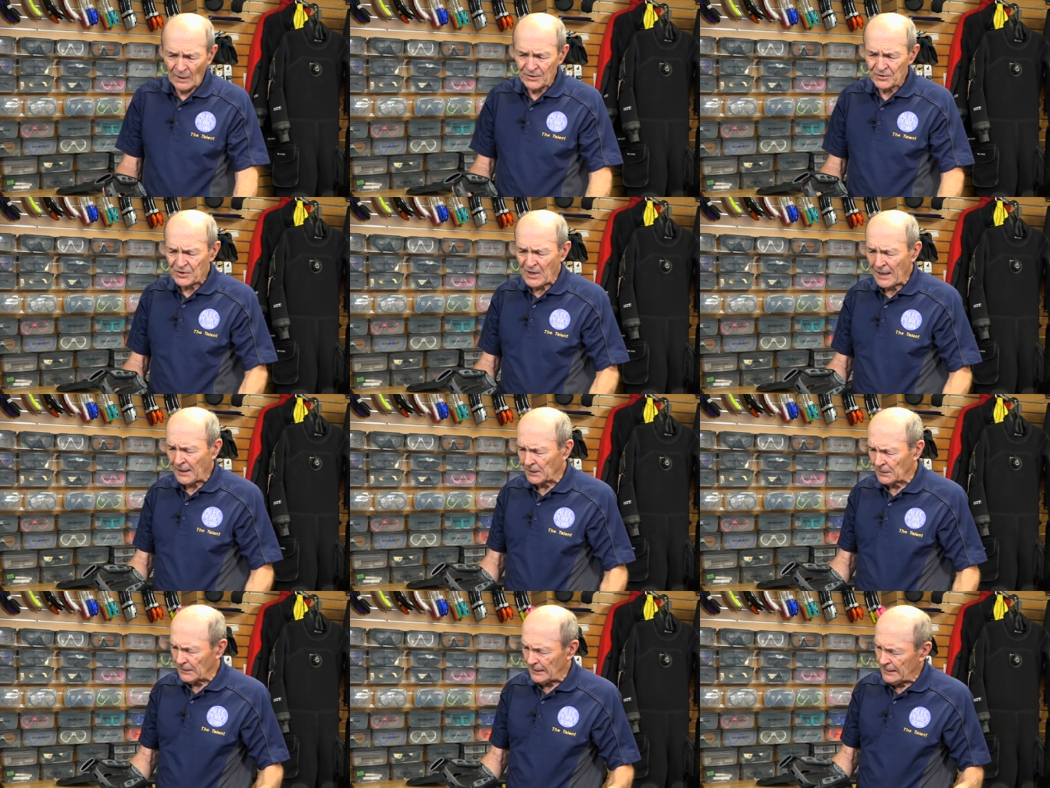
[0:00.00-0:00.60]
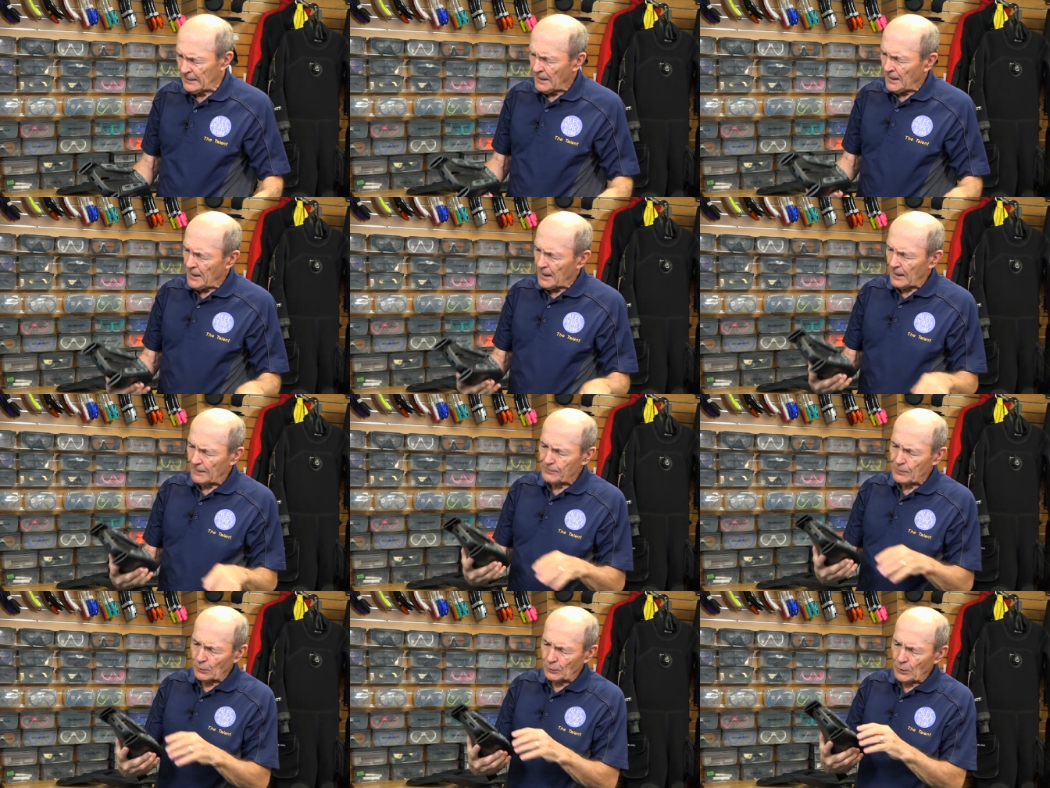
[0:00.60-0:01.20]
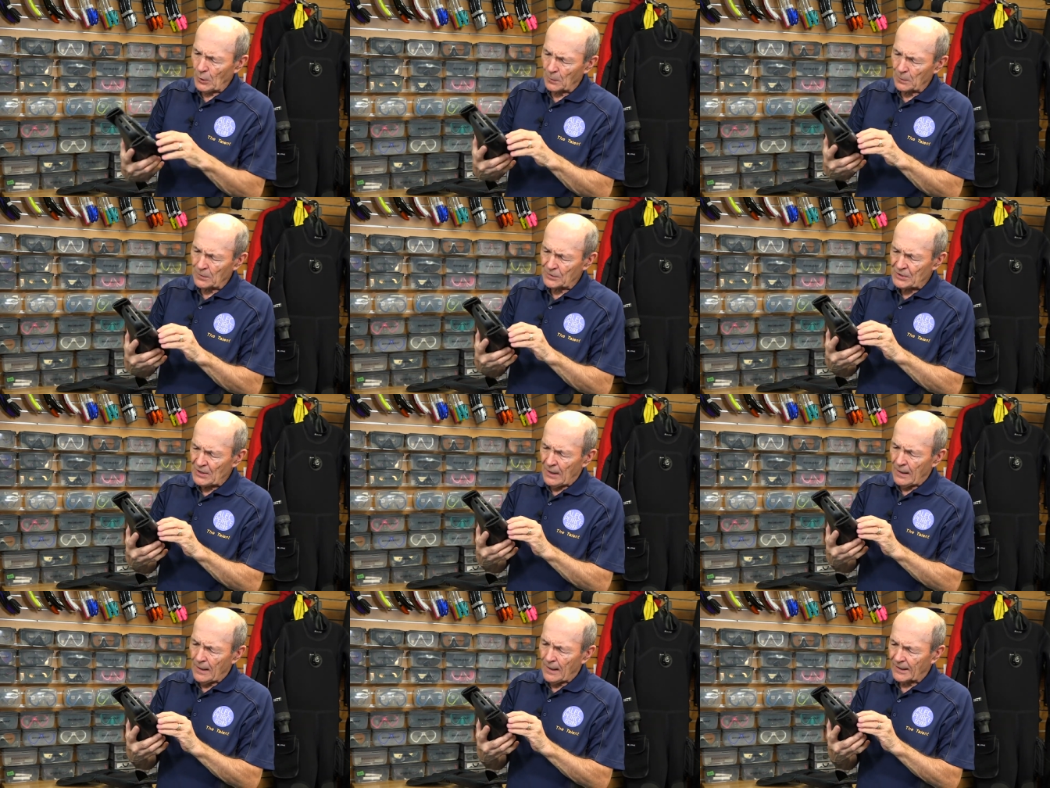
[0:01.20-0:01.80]
Secondly, if you'll
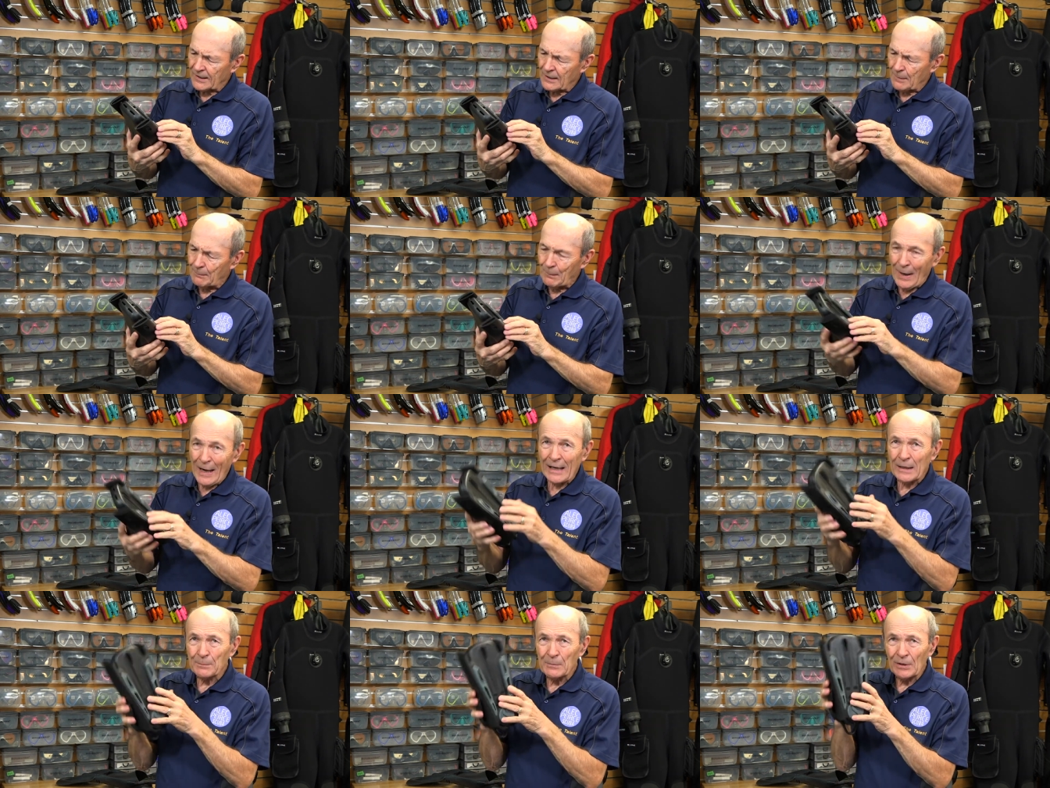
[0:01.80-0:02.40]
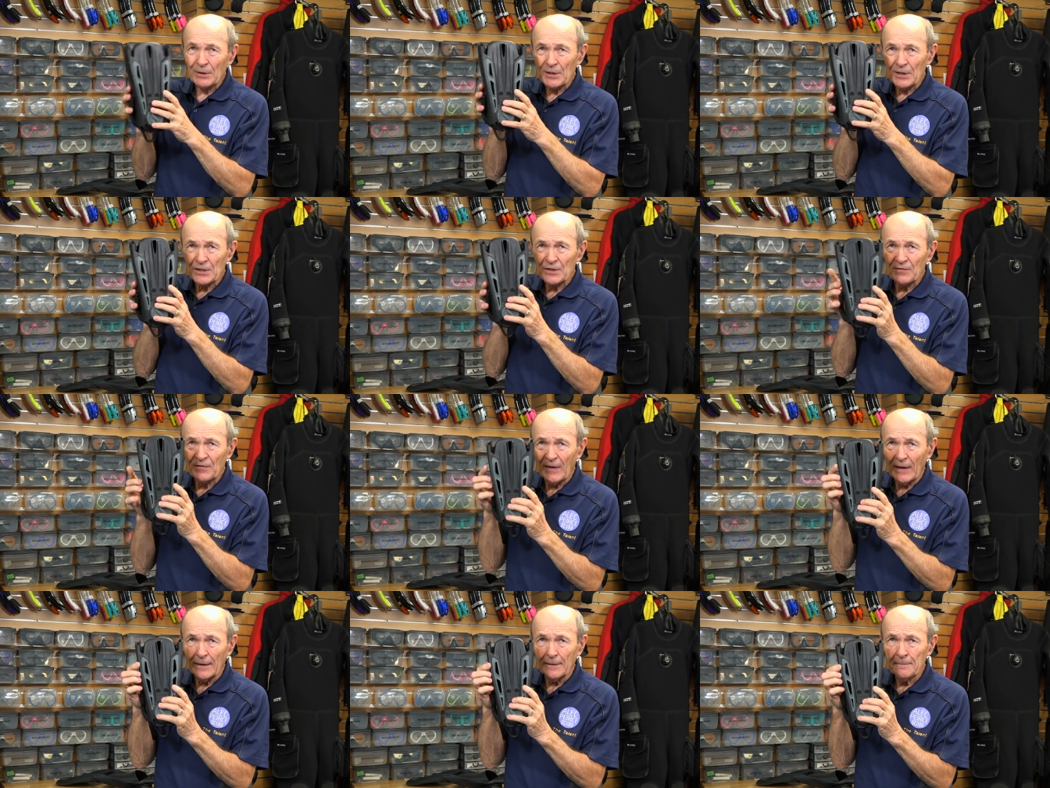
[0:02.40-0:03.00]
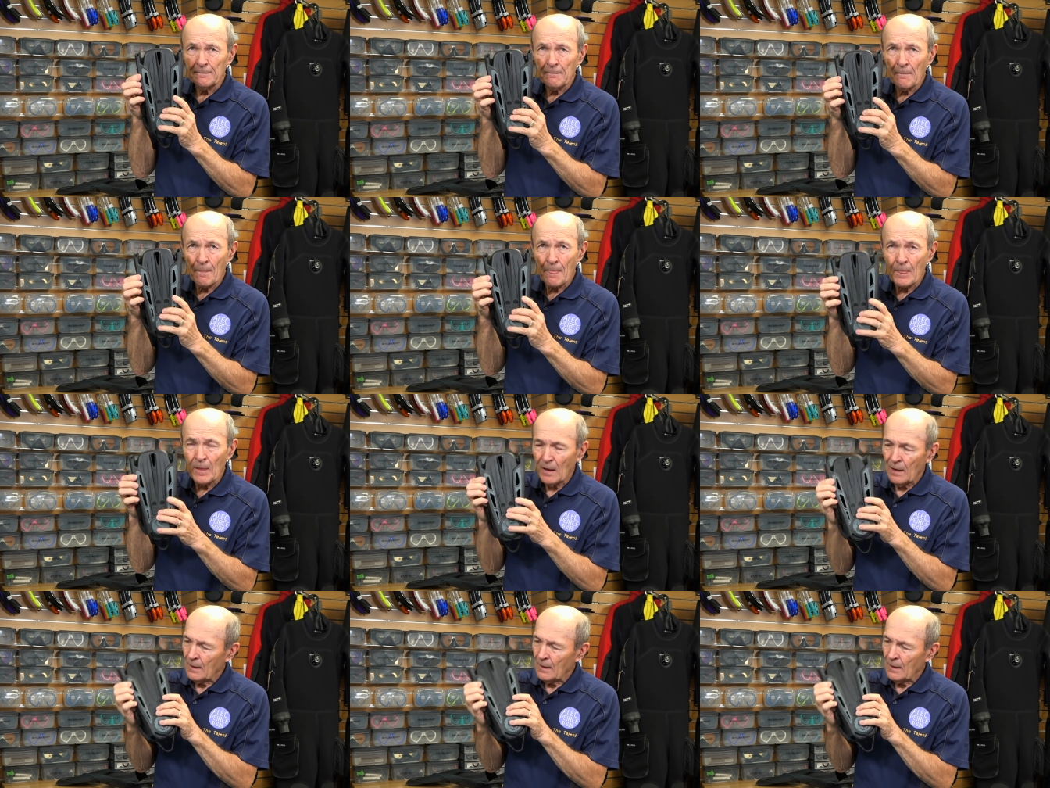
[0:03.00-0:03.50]
notice, on the bottom of this fin,